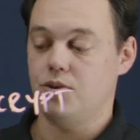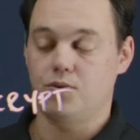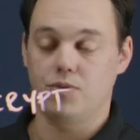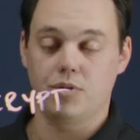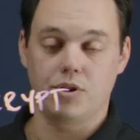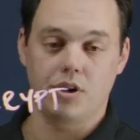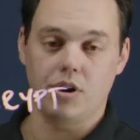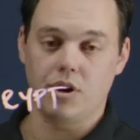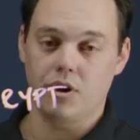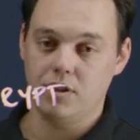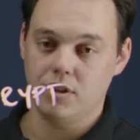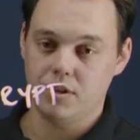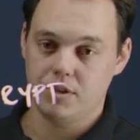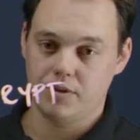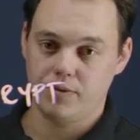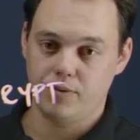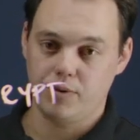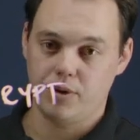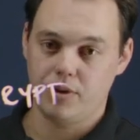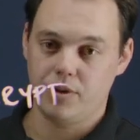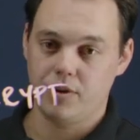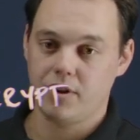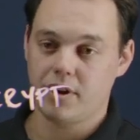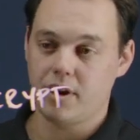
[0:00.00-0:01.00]
regardless of
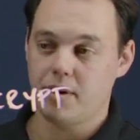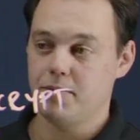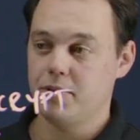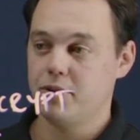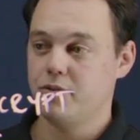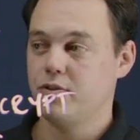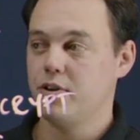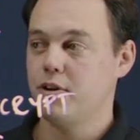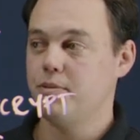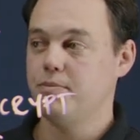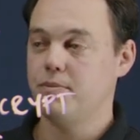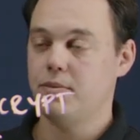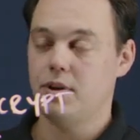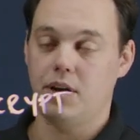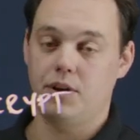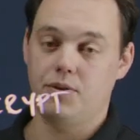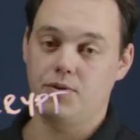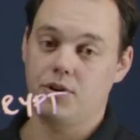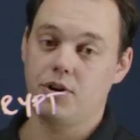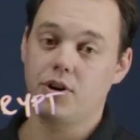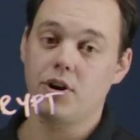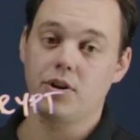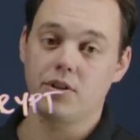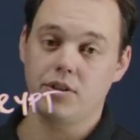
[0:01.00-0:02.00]
where they're coming from and
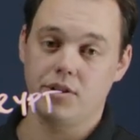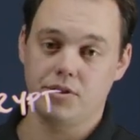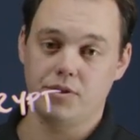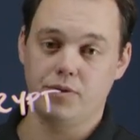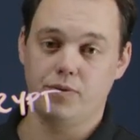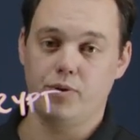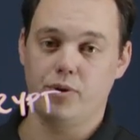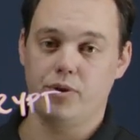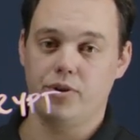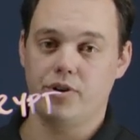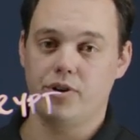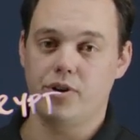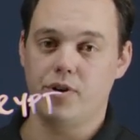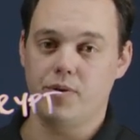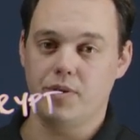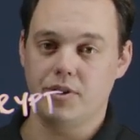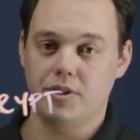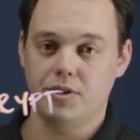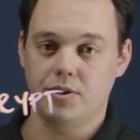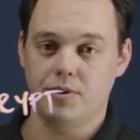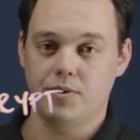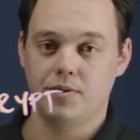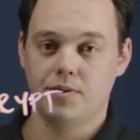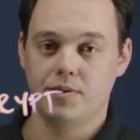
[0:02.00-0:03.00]
regardless of where they're going
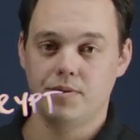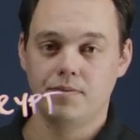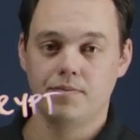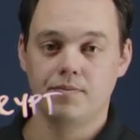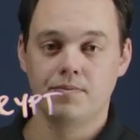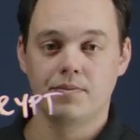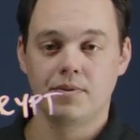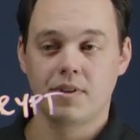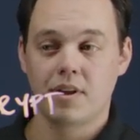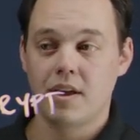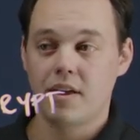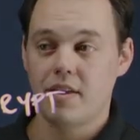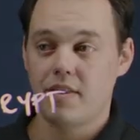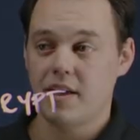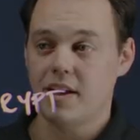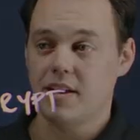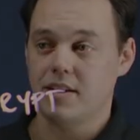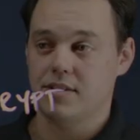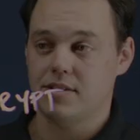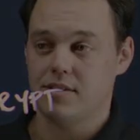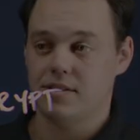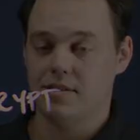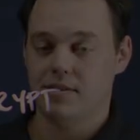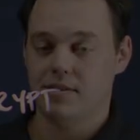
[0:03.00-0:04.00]
to. Thanks.